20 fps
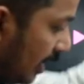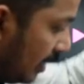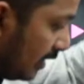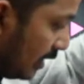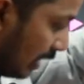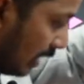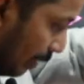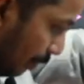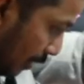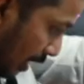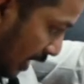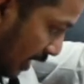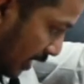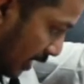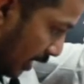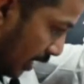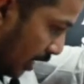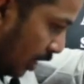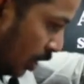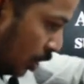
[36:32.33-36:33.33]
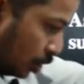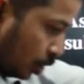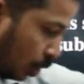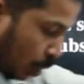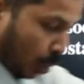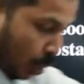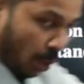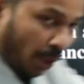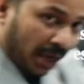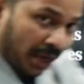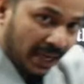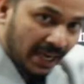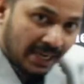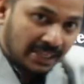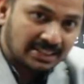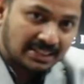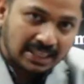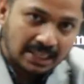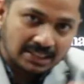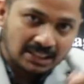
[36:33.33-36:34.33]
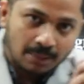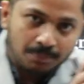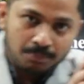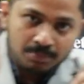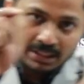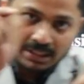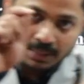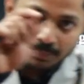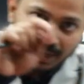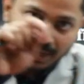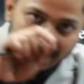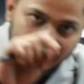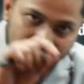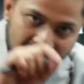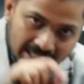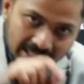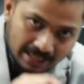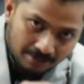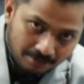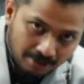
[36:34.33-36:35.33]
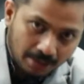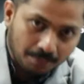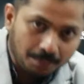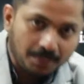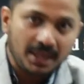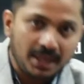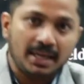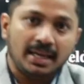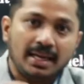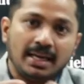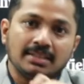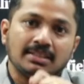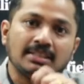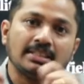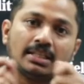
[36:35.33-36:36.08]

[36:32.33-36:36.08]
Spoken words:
in the same direction. So its susceptibility will be